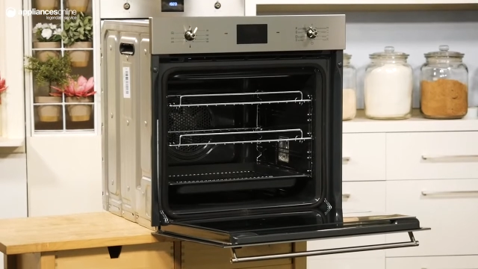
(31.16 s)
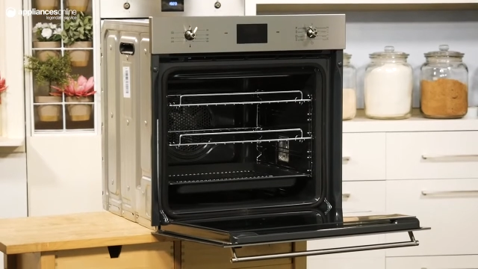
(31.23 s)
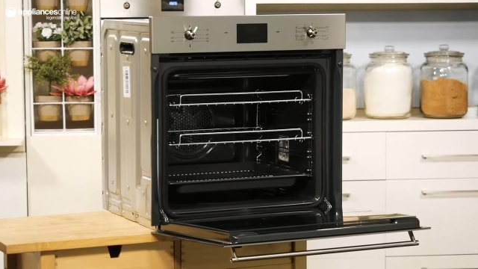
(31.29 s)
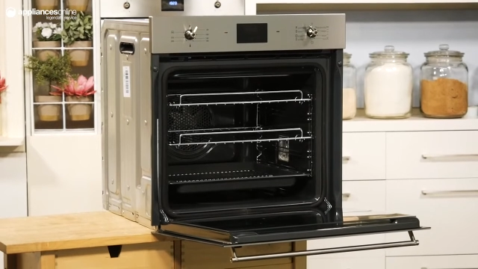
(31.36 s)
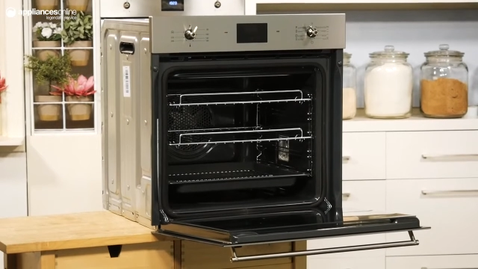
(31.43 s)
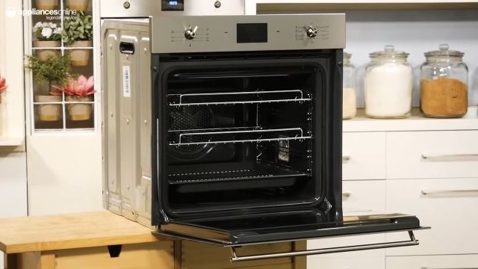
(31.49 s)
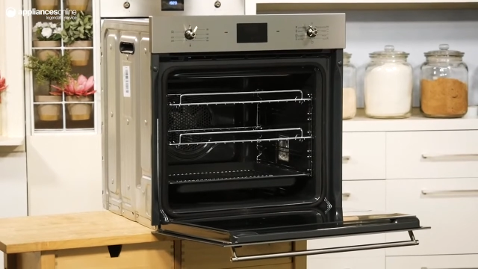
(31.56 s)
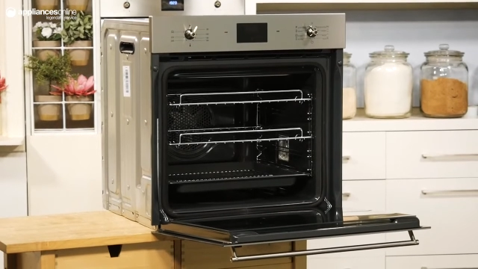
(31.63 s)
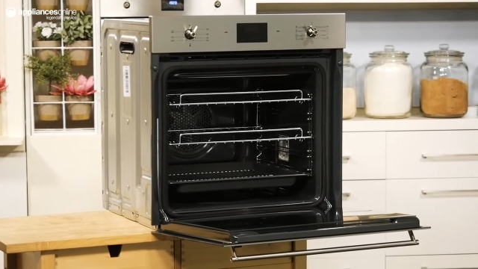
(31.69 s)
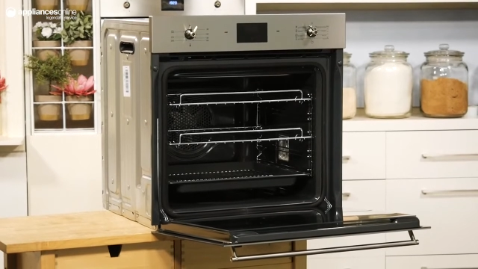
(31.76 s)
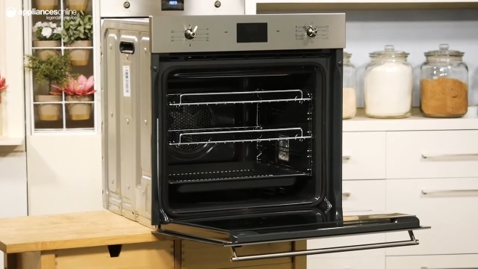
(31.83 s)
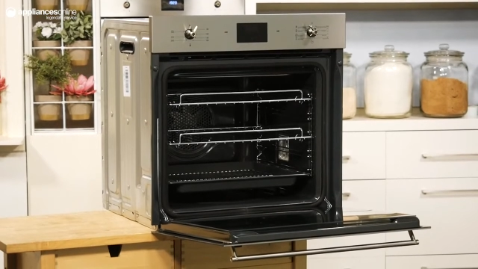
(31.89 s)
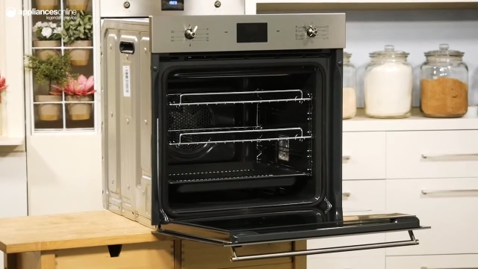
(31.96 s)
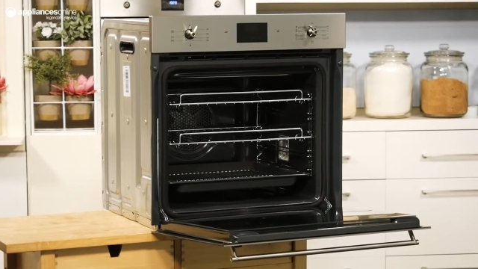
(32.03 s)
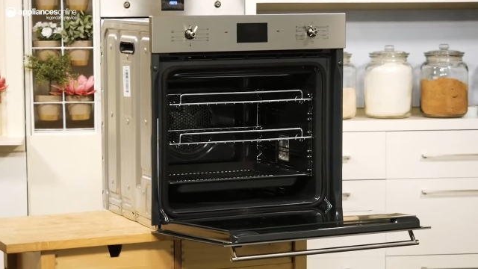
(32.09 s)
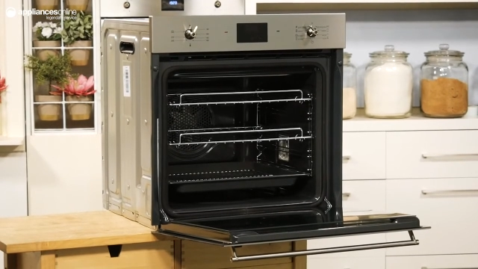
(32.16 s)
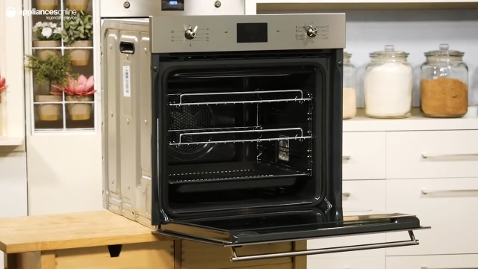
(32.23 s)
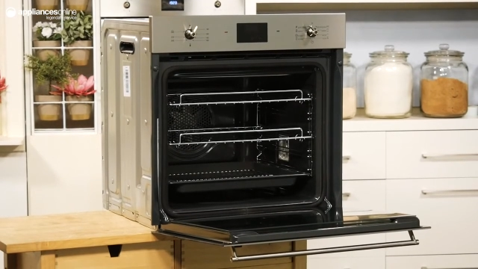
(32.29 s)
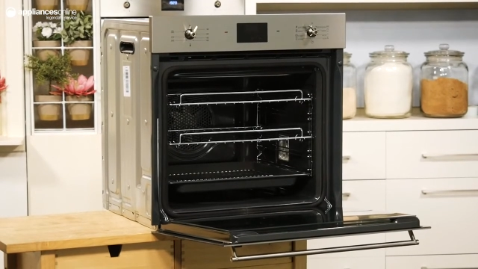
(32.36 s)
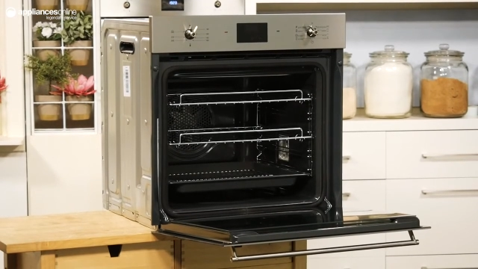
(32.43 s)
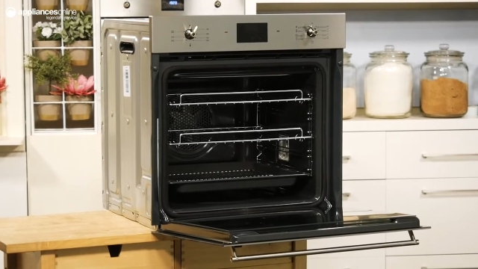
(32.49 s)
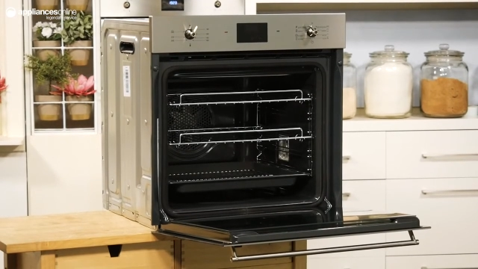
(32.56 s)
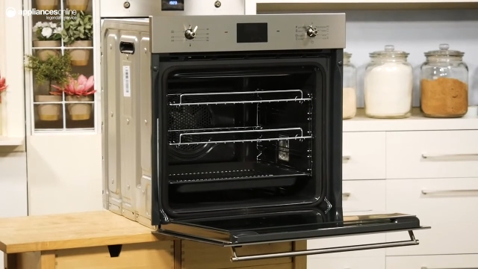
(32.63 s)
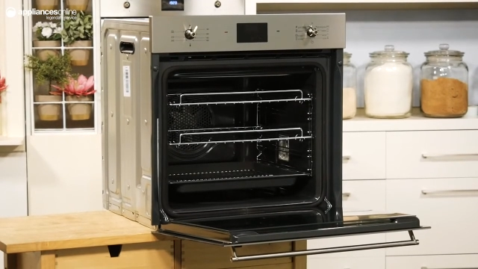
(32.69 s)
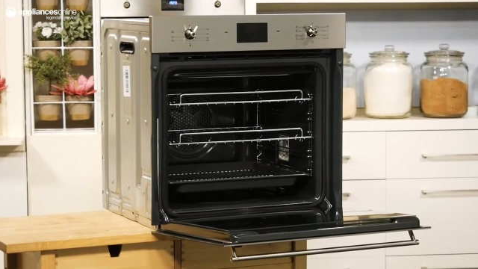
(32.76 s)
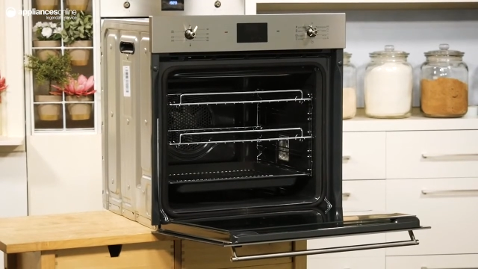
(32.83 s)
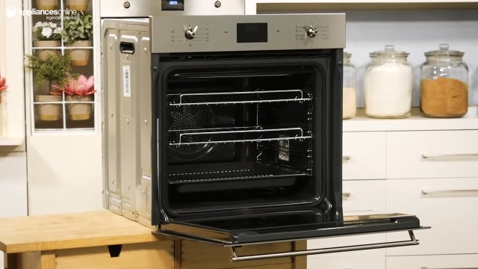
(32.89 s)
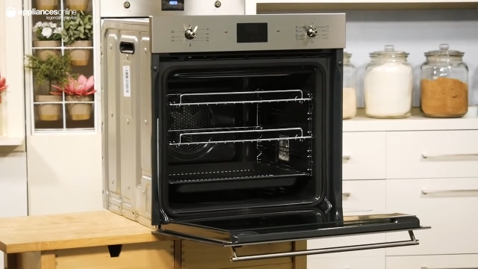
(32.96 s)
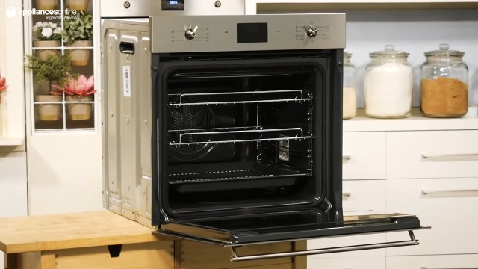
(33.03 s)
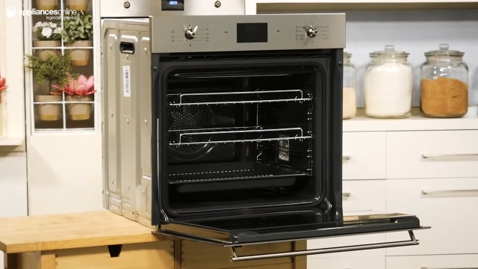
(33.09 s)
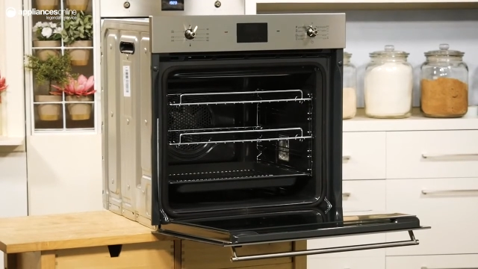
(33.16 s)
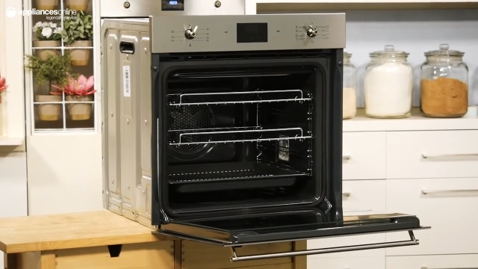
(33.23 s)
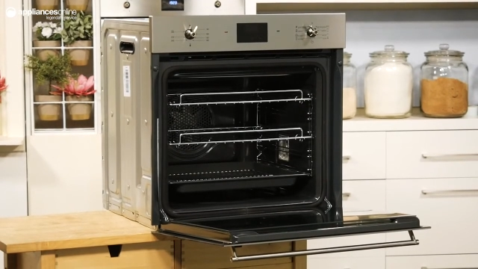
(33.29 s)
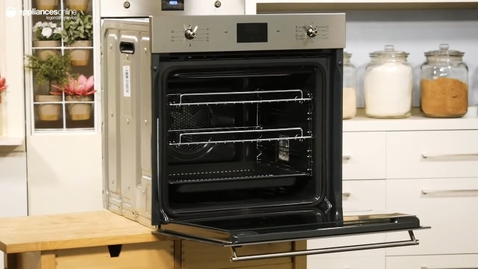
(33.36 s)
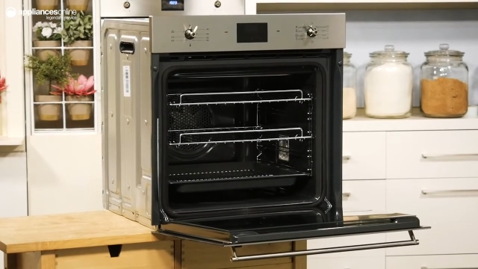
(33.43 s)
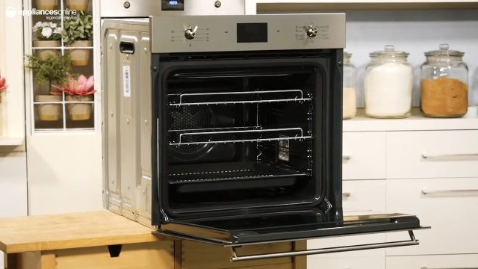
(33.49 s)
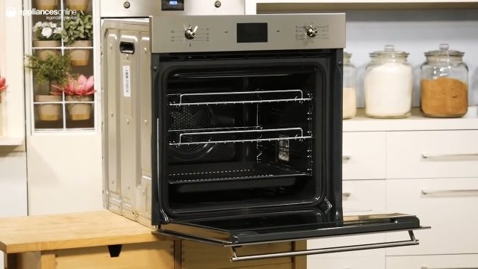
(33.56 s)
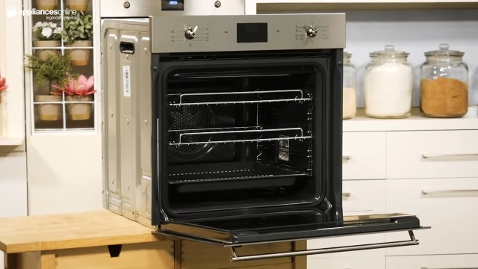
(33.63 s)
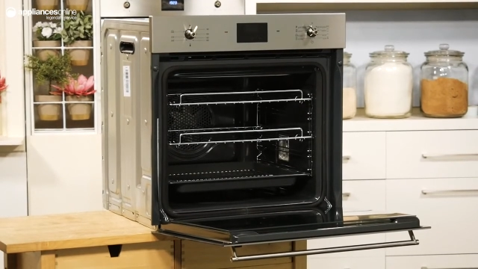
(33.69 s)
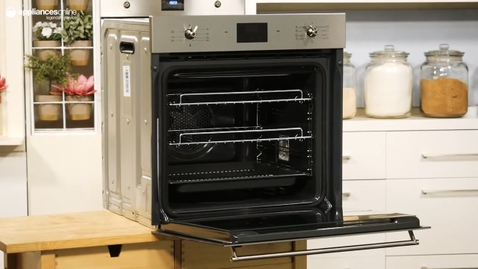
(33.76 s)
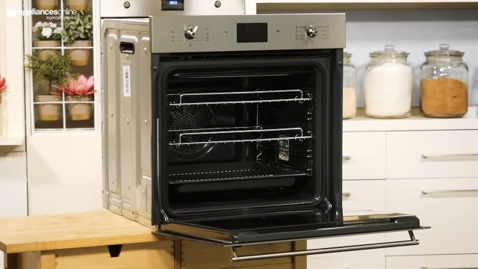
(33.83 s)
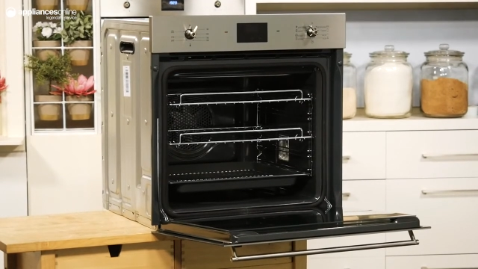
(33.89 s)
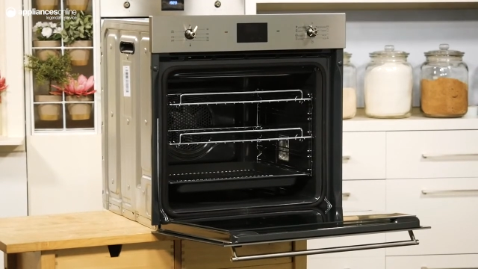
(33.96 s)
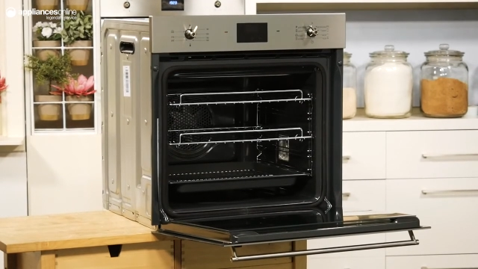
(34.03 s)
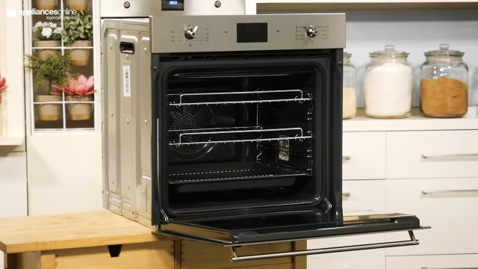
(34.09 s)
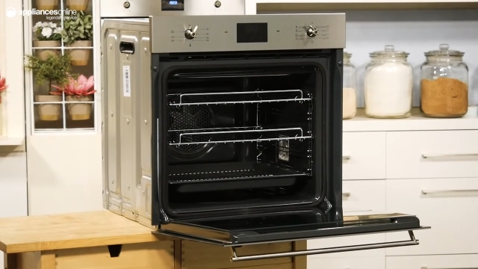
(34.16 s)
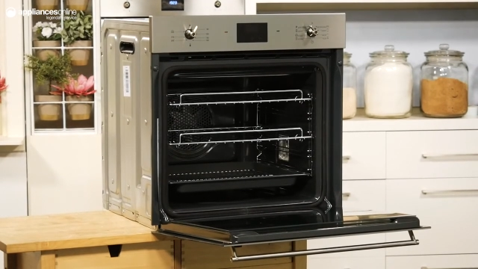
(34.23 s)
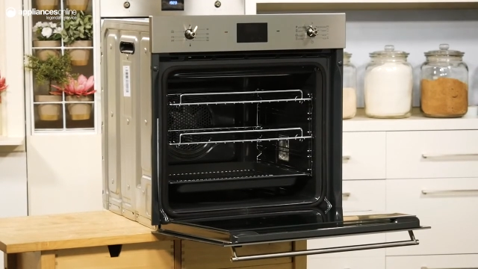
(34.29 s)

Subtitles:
Nobody's mouth can be seen.